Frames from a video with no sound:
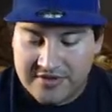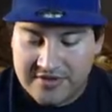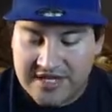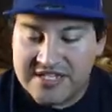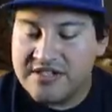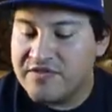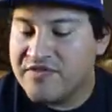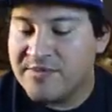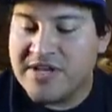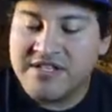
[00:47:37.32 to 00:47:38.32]
Nice little
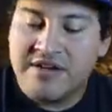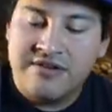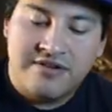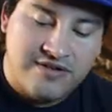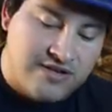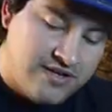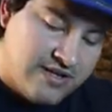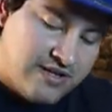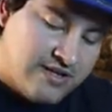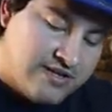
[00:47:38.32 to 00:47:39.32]
VMAX there.
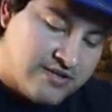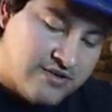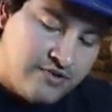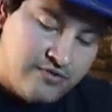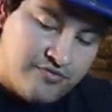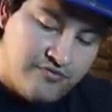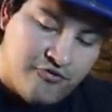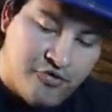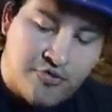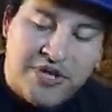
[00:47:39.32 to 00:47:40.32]
So,
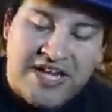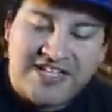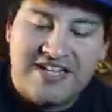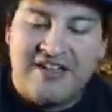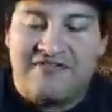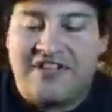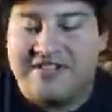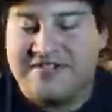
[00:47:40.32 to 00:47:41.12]
four packs left.